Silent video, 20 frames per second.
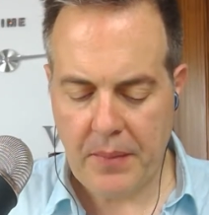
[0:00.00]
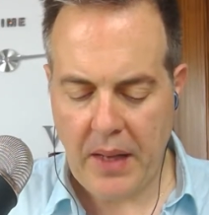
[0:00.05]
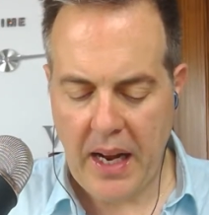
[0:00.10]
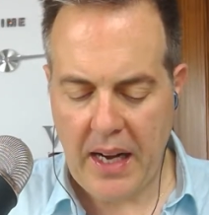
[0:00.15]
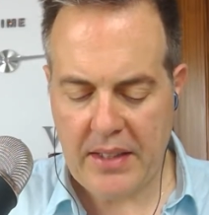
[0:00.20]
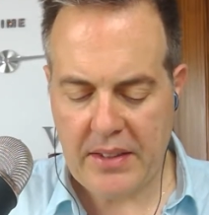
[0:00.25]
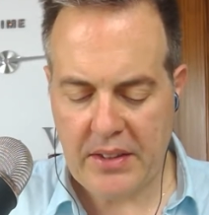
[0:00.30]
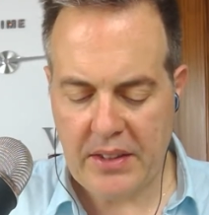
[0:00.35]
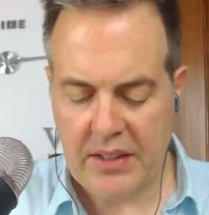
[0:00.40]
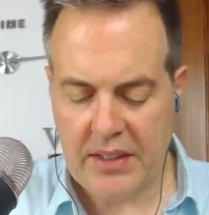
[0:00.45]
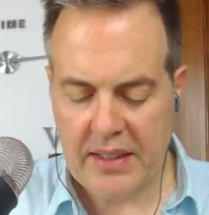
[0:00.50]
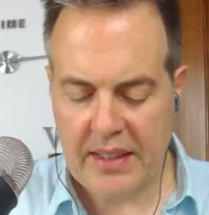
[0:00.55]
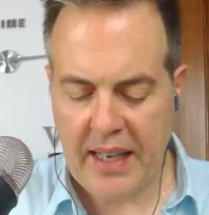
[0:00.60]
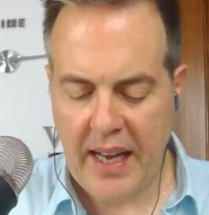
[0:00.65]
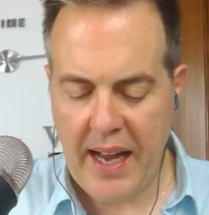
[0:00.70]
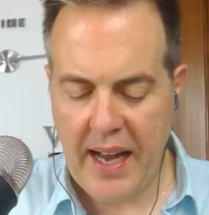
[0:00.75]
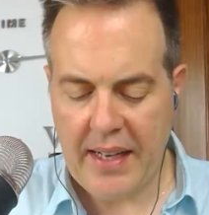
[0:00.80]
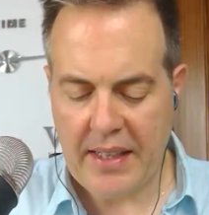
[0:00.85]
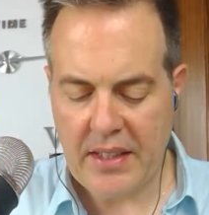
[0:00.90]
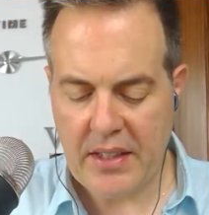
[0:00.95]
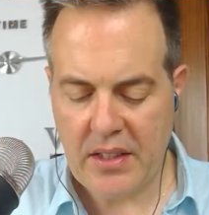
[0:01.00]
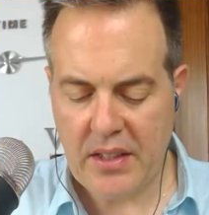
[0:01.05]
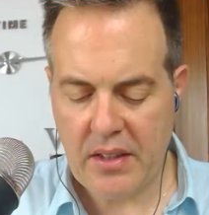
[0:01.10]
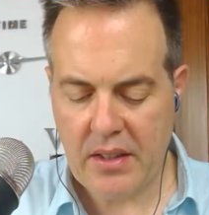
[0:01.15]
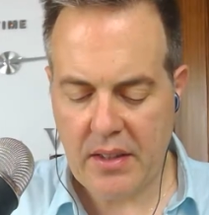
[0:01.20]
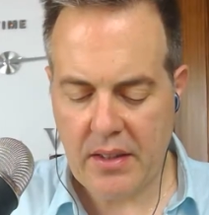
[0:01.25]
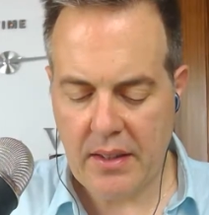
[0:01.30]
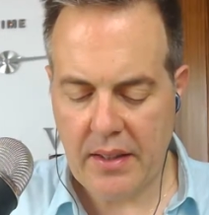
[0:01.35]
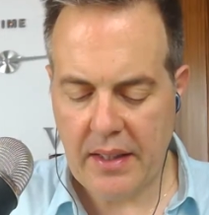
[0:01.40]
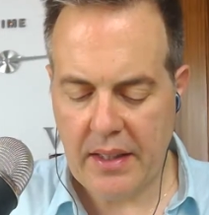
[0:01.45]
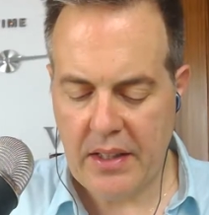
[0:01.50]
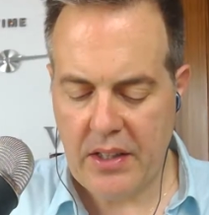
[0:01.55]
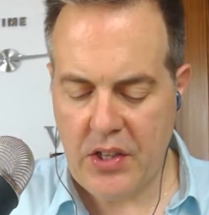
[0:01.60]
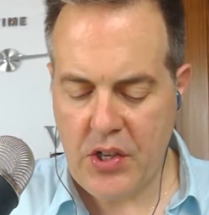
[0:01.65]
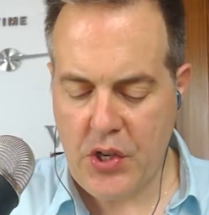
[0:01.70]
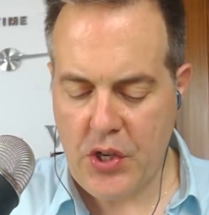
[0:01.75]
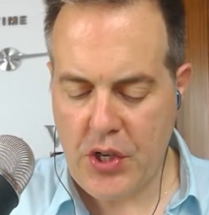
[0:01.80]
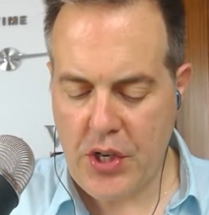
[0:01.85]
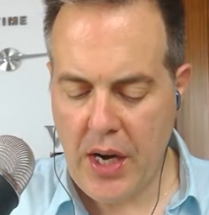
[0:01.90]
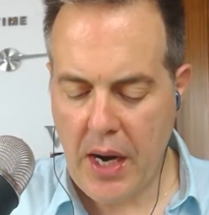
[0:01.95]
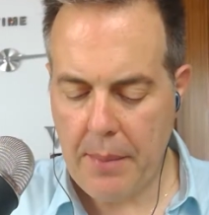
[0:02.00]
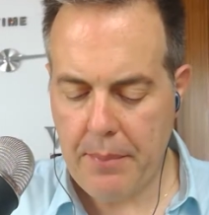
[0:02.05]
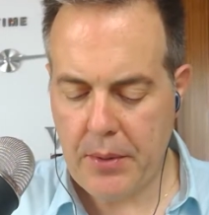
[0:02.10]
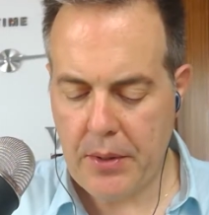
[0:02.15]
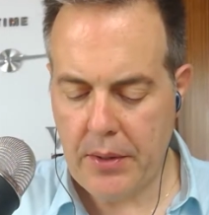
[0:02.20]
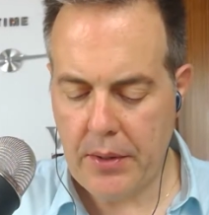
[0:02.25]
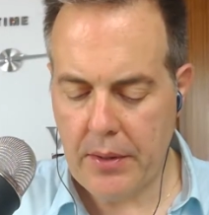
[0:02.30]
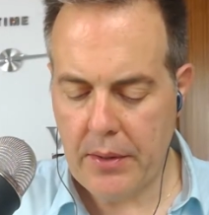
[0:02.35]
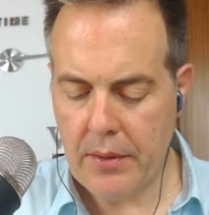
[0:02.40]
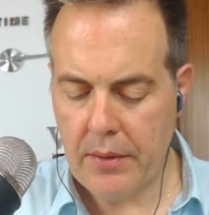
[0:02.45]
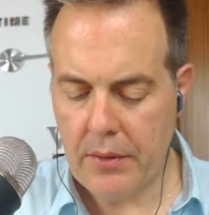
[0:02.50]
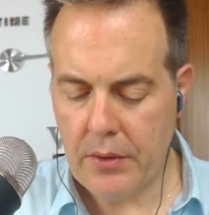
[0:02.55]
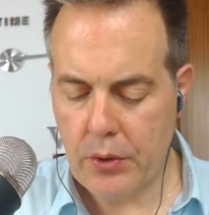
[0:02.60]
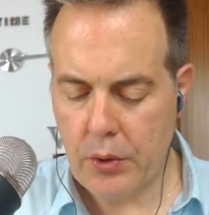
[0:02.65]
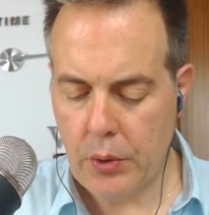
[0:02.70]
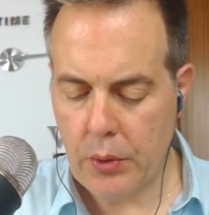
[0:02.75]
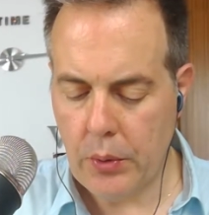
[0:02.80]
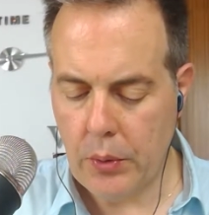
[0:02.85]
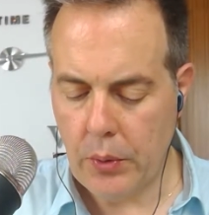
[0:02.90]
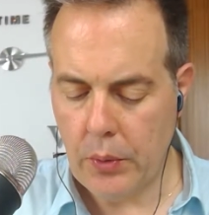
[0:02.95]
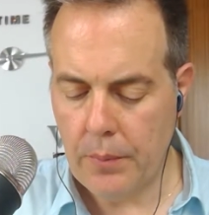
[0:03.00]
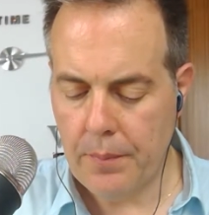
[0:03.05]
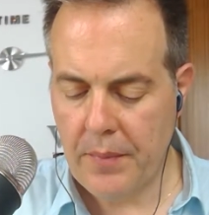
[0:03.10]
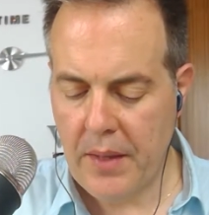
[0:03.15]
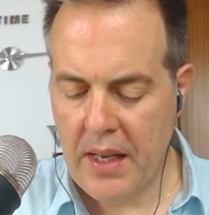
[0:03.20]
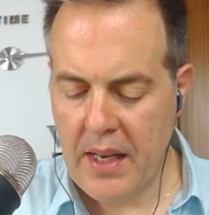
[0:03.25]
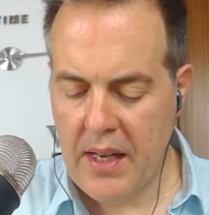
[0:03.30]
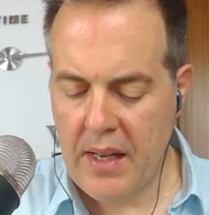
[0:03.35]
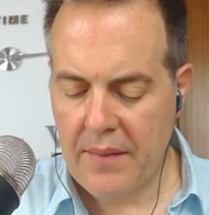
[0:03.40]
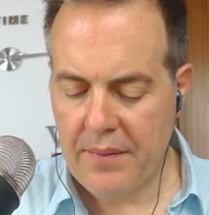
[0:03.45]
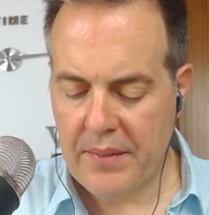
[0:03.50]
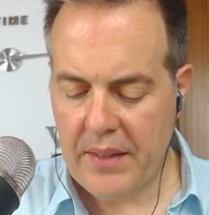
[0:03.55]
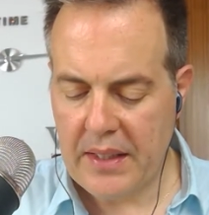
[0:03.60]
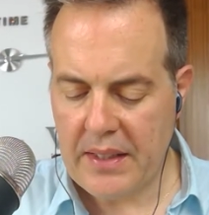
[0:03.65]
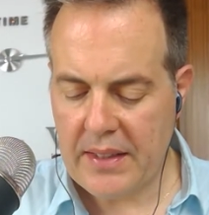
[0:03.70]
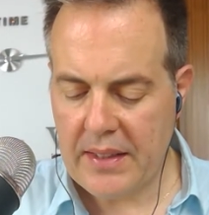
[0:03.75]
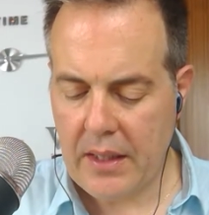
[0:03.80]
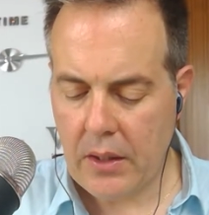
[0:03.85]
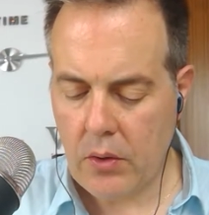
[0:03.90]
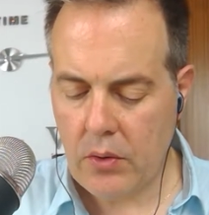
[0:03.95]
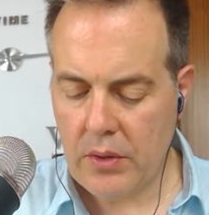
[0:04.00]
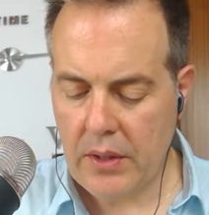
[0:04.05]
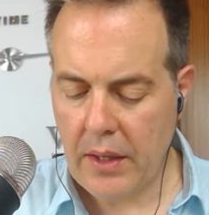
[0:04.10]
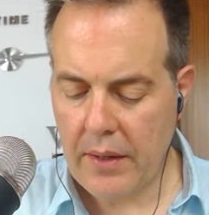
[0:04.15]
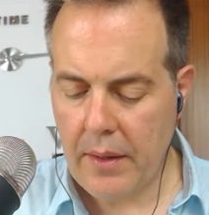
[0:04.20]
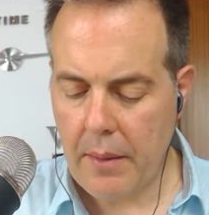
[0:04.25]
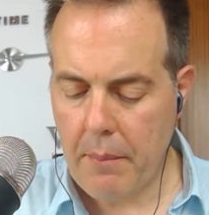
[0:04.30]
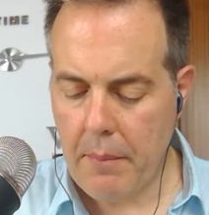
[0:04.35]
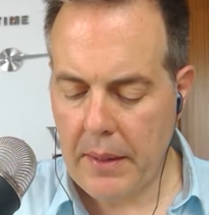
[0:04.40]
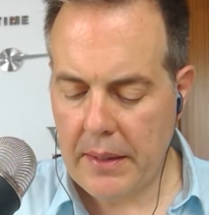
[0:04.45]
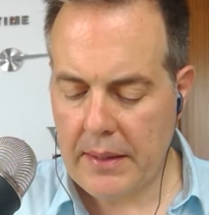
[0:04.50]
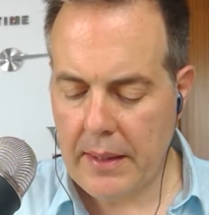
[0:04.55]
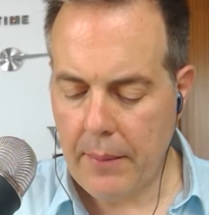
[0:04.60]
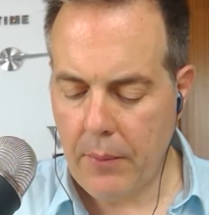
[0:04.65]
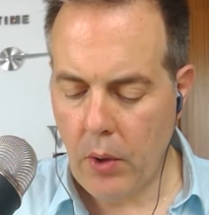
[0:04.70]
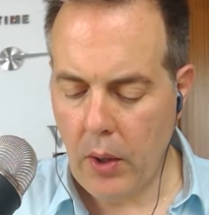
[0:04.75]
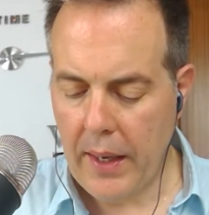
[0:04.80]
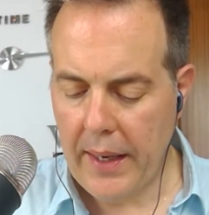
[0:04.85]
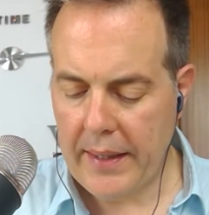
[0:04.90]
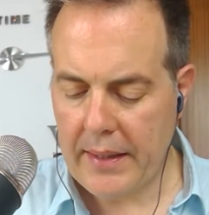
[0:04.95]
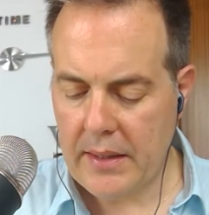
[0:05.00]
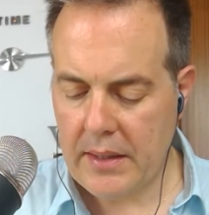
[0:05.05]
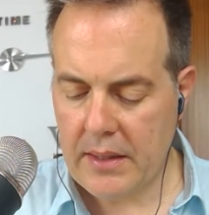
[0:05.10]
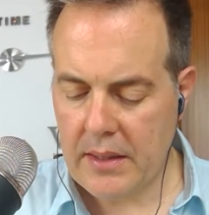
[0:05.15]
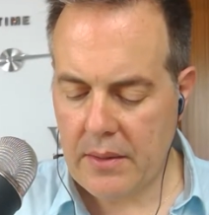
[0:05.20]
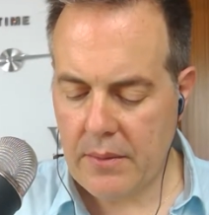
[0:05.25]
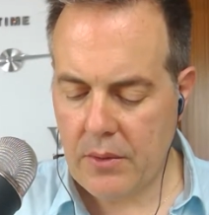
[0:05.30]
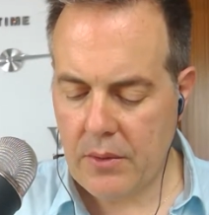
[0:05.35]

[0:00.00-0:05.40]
As discussed in chapter 2, the secondary metabolites